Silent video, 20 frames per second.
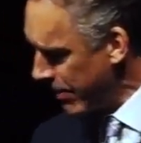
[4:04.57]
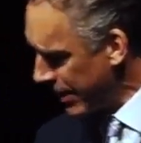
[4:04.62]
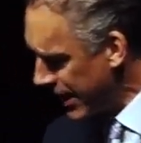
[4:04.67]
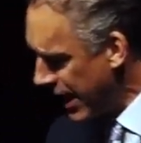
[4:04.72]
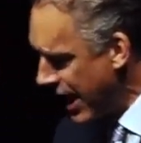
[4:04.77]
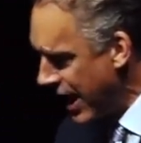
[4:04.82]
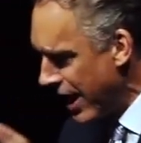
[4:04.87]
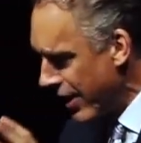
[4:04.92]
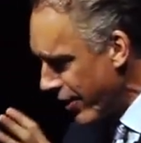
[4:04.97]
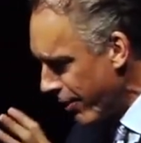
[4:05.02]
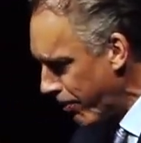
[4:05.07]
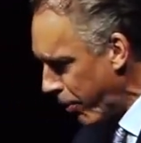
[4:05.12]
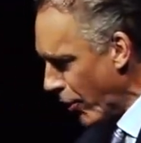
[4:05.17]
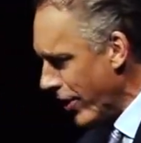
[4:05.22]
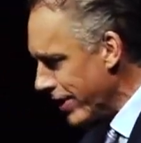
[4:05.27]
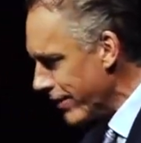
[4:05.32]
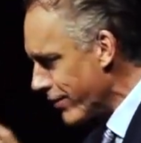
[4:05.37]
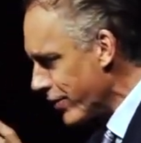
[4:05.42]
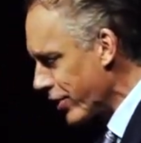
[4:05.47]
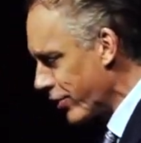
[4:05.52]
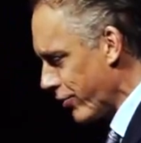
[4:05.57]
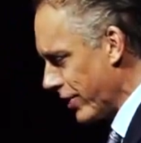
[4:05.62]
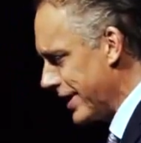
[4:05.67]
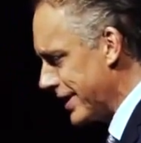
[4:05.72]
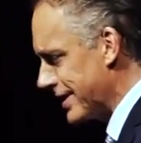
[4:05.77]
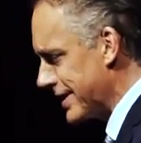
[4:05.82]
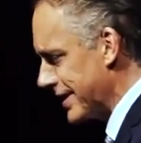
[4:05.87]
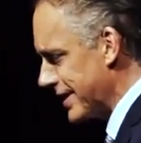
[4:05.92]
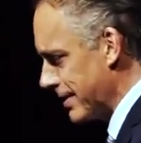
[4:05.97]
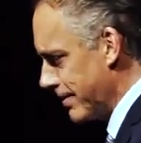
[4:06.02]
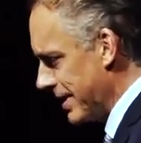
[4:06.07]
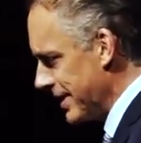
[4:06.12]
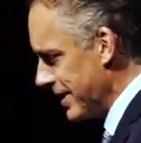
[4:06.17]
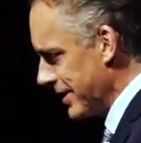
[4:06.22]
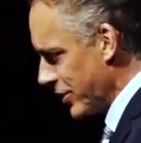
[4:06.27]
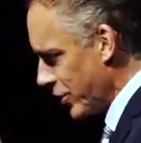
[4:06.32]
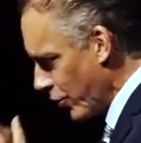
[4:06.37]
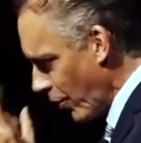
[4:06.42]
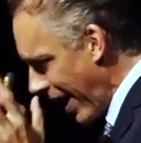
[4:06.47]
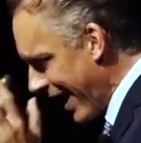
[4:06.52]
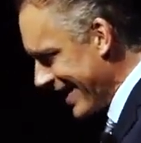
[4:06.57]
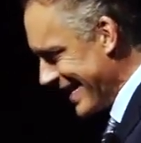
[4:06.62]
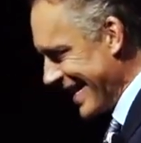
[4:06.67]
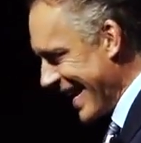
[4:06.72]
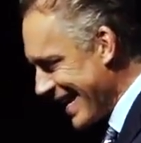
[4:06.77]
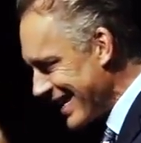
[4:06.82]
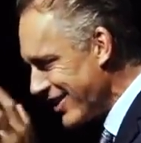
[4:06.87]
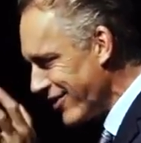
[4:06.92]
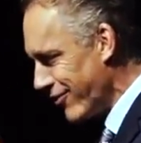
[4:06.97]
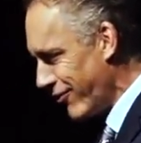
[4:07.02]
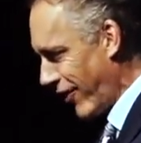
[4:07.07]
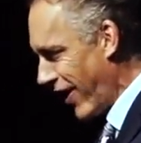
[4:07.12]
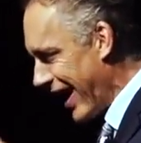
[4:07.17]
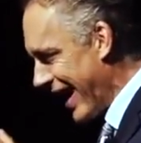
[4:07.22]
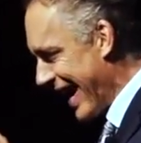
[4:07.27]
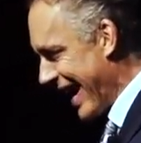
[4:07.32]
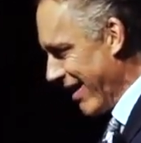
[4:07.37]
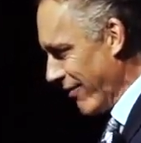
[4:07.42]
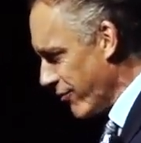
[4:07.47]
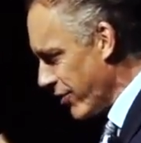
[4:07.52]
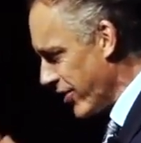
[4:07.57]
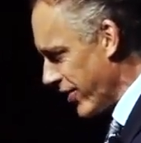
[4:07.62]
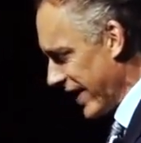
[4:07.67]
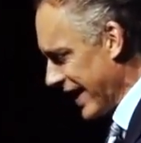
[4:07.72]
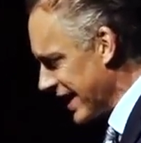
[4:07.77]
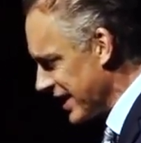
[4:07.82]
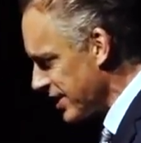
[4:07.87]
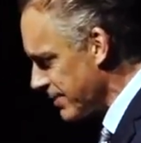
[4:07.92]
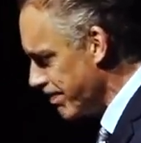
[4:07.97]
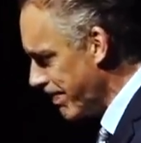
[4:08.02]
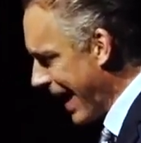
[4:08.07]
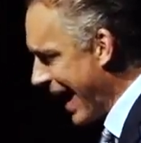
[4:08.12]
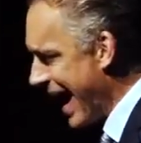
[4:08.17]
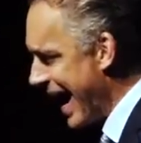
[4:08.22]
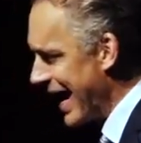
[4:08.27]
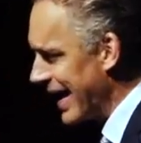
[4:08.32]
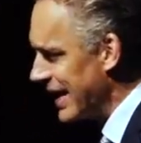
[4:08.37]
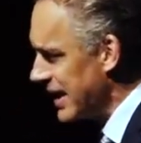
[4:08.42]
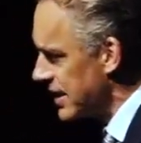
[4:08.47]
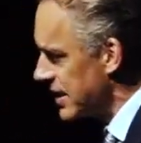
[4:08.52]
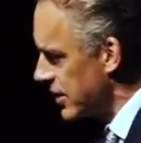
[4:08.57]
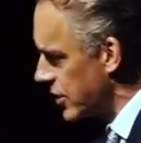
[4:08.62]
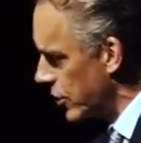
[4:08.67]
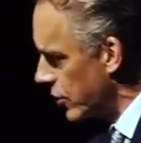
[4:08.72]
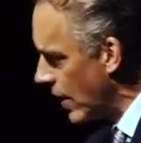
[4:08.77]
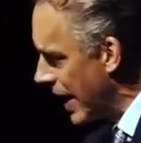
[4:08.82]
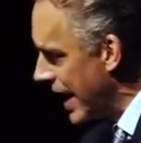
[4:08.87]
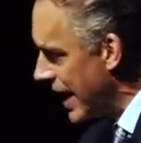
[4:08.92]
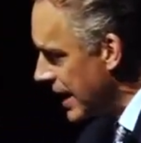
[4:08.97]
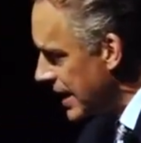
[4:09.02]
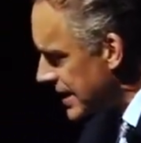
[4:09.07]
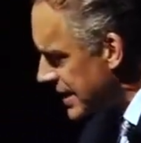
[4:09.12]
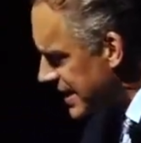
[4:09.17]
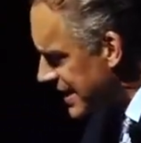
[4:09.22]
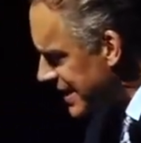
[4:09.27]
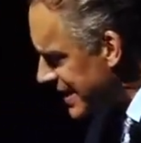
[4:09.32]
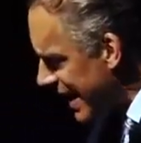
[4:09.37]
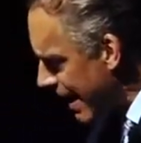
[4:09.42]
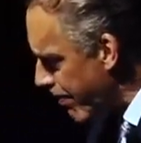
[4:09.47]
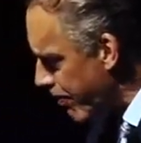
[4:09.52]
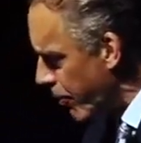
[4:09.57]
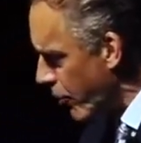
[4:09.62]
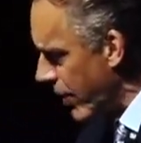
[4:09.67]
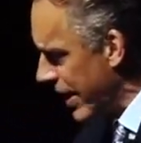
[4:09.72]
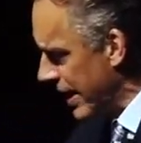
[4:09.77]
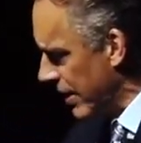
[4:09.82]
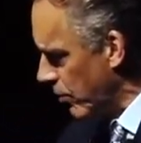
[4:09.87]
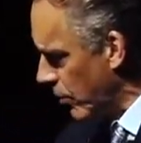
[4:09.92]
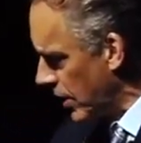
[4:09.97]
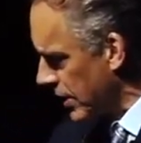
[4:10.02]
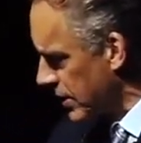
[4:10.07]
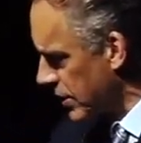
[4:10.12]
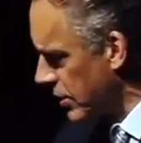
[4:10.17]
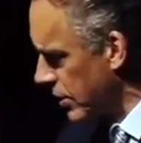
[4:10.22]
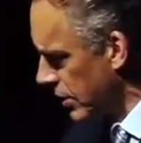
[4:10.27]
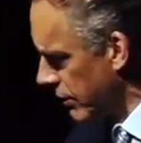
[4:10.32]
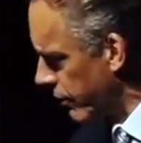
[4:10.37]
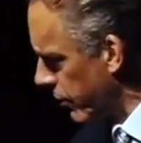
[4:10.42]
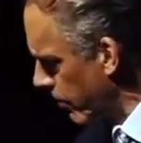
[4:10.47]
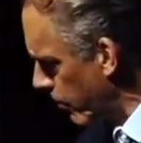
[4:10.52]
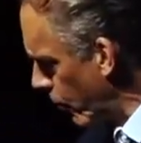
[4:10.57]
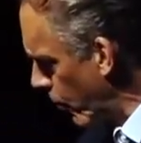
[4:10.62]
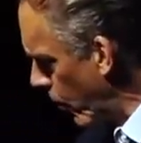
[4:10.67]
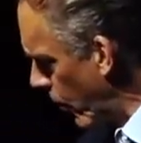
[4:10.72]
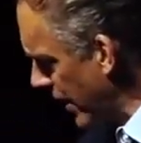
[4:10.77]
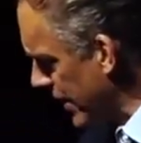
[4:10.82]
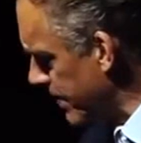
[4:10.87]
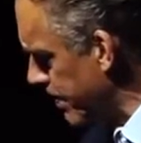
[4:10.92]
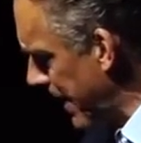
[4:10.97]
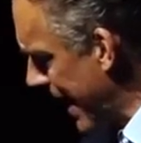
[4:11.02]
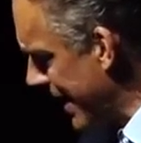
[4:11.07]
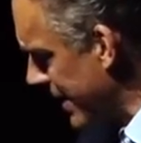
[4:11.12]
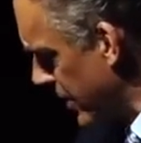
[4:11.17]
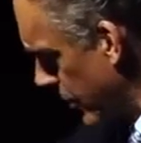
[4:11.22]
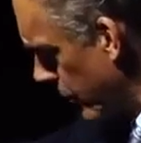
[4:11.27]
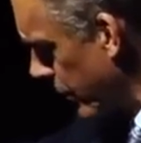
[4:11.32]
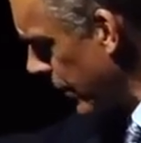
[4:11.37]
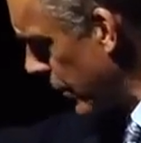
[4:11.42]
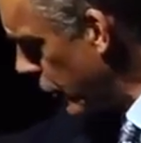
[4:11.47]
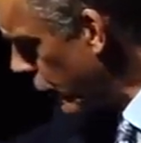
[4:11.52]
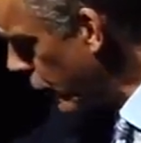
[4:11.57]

But the point of the criticism isn't to identify everything as bad. It's to separate what's good from what's bad so that